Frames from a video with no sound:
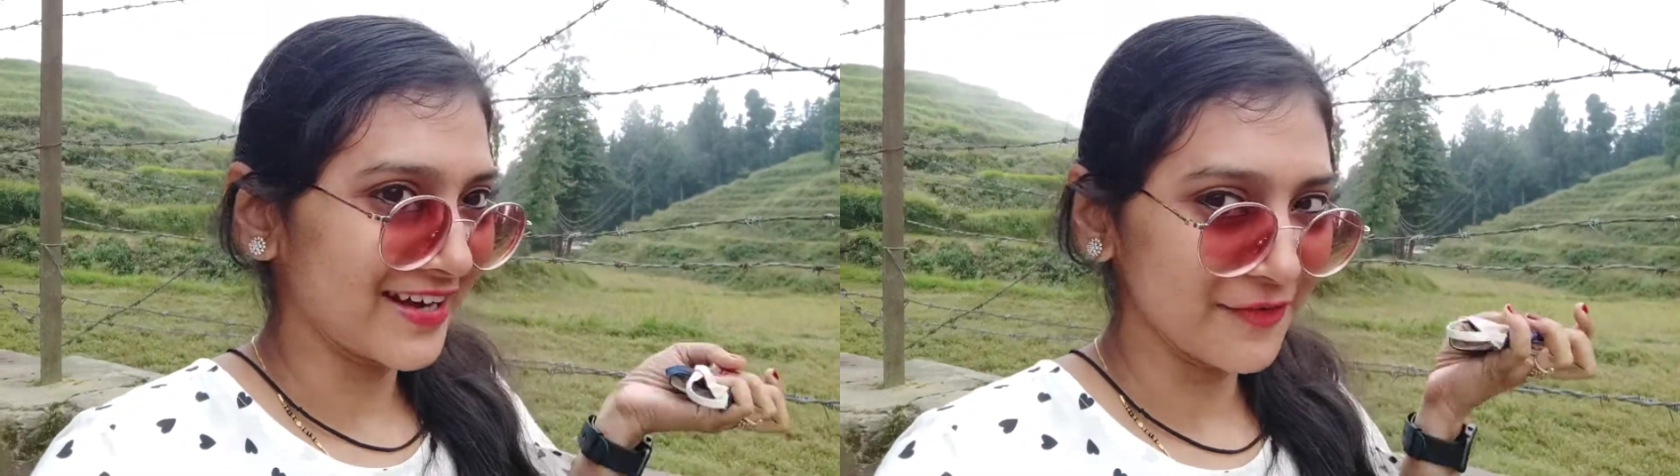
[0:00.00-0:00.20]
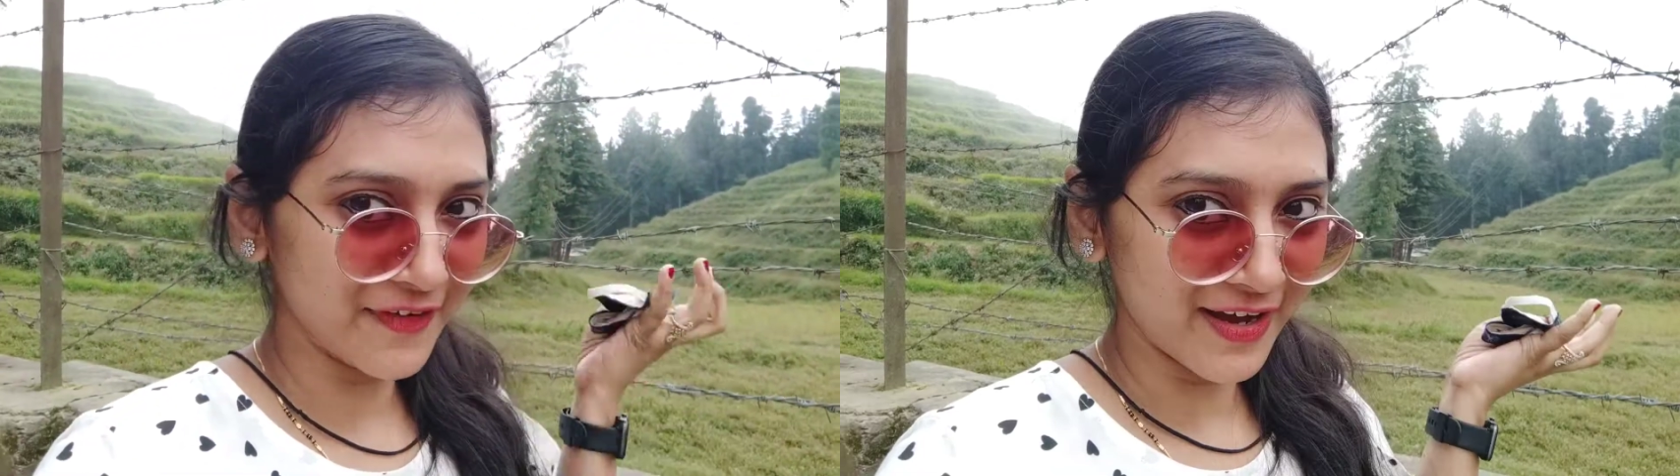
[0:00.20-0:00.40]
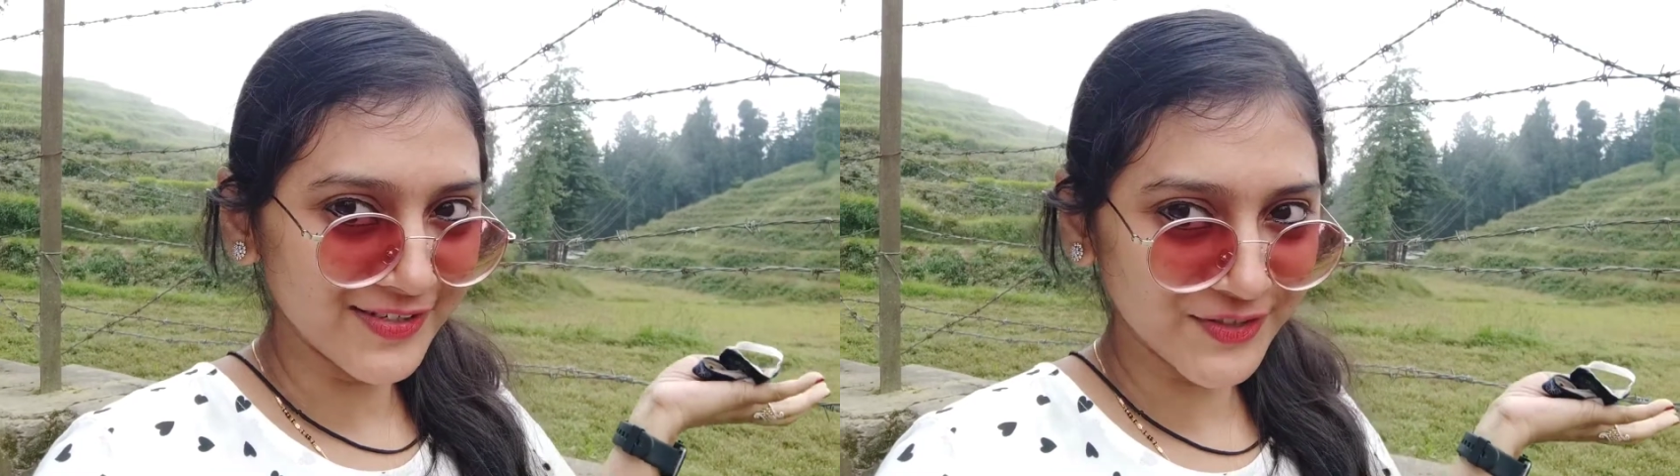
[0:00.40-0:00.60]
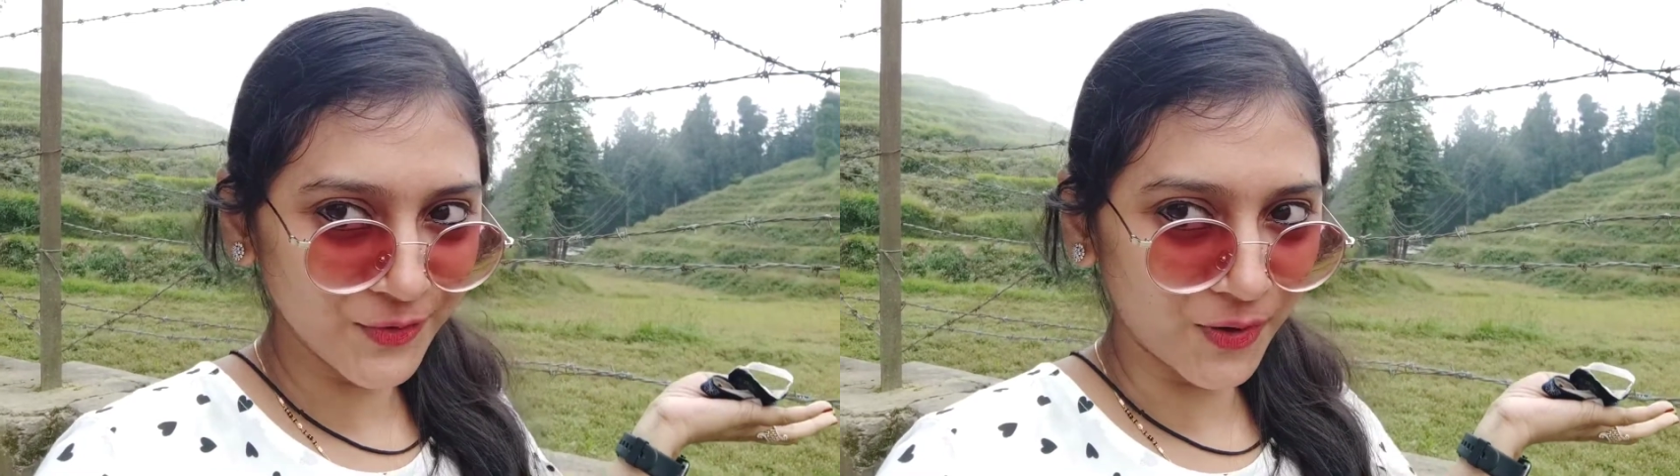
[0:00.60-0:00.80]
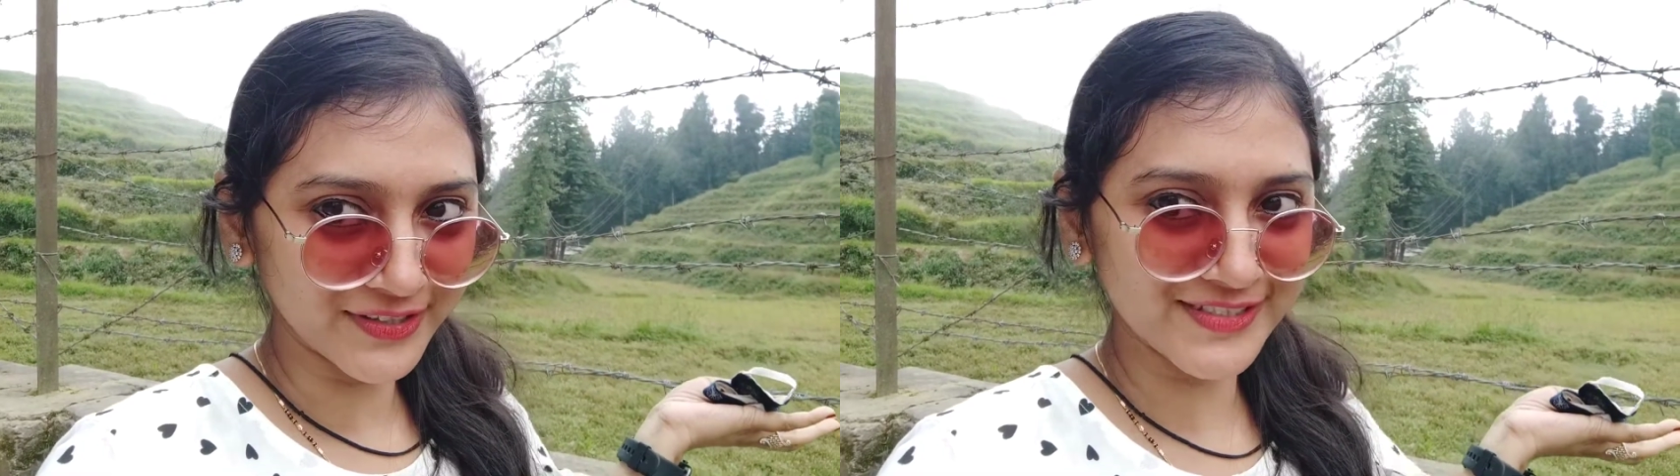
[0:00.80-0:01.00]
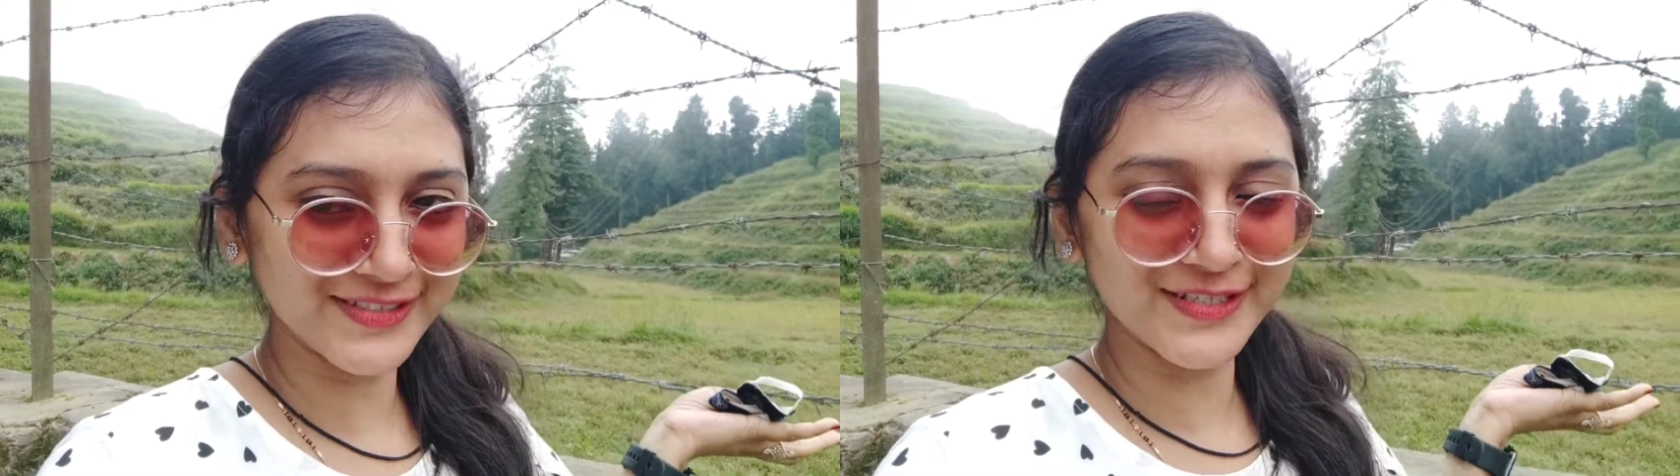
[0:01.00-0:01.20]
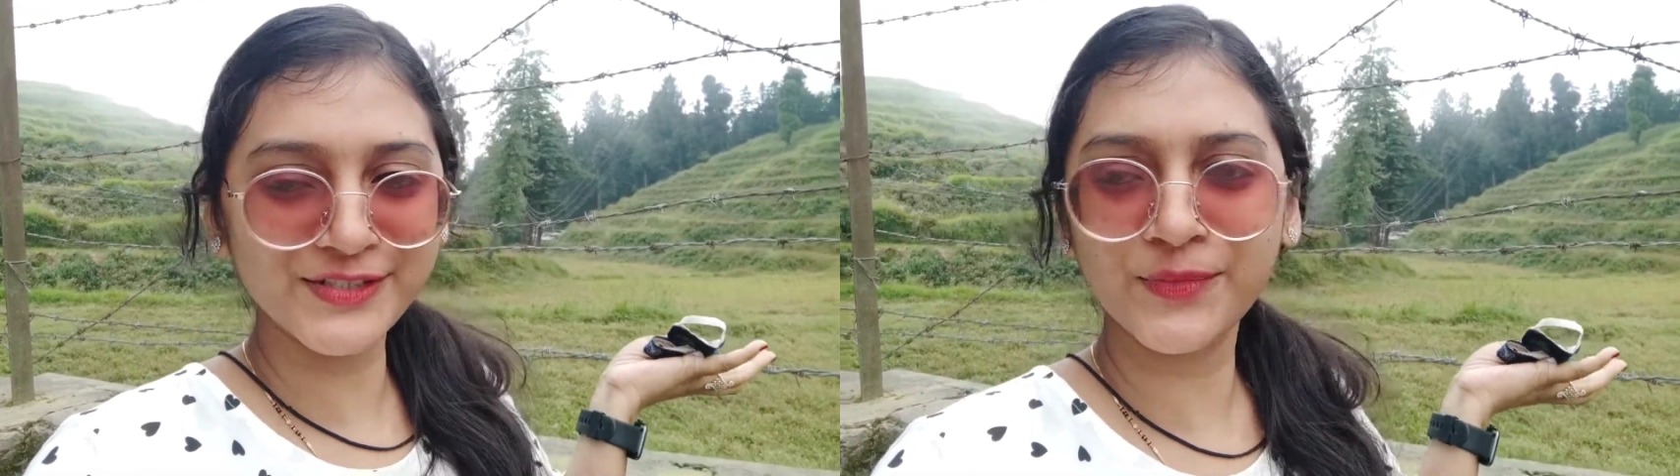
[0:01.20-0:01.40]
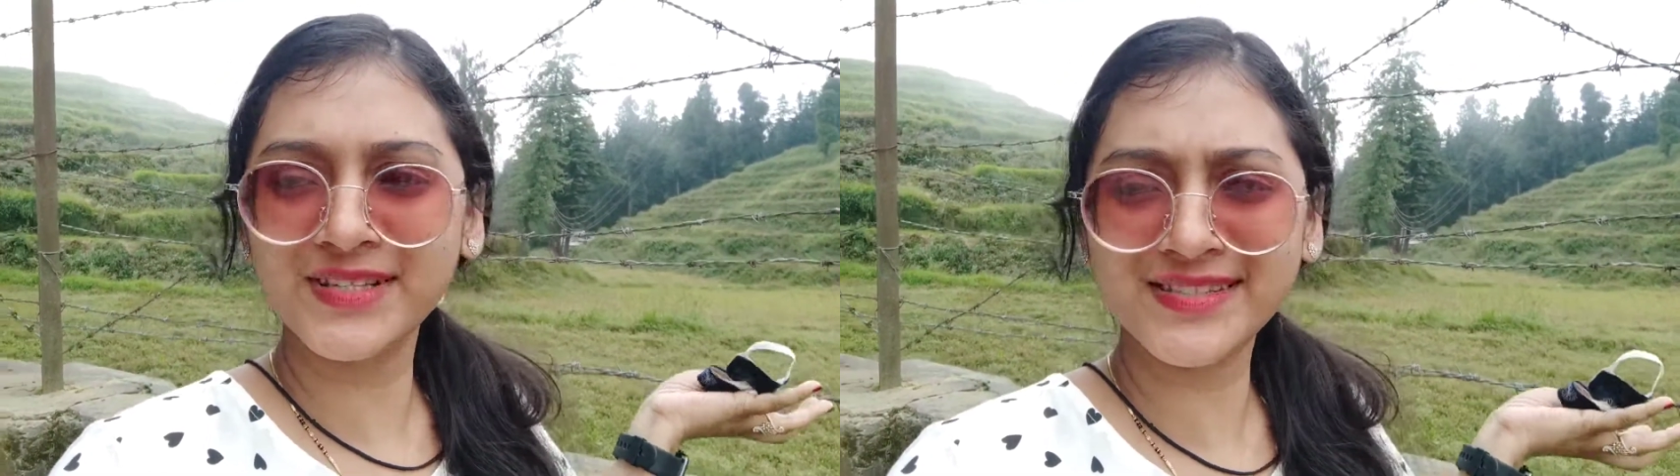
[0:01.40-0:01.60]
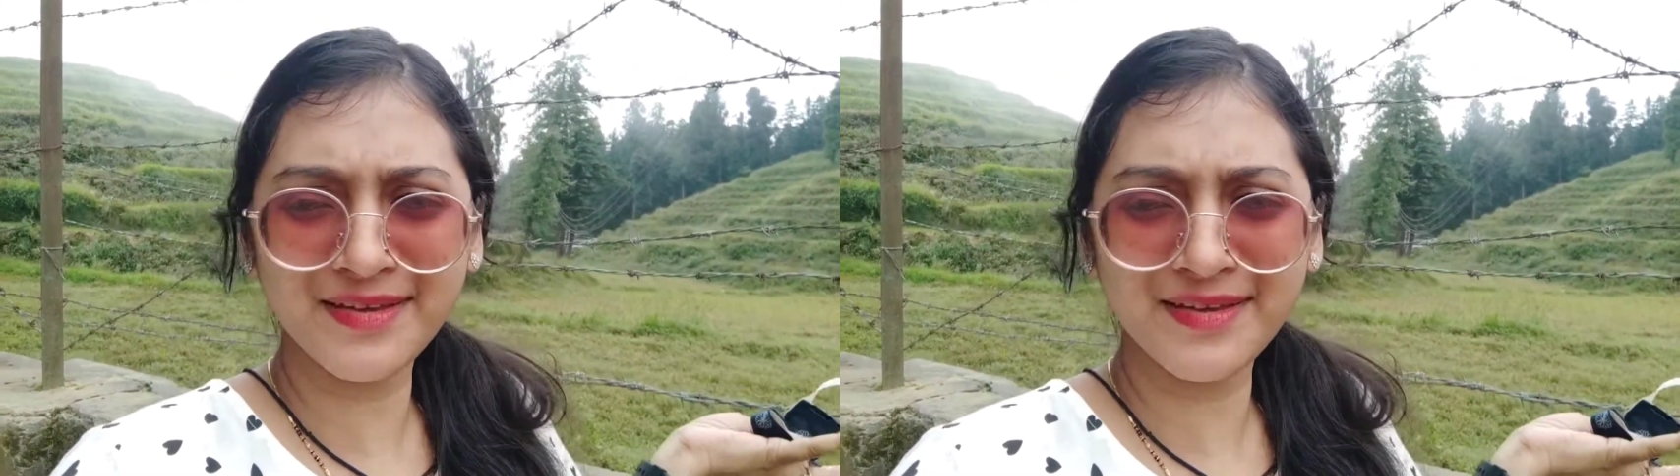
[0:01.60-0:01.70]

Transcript: and if i ask you what is this you will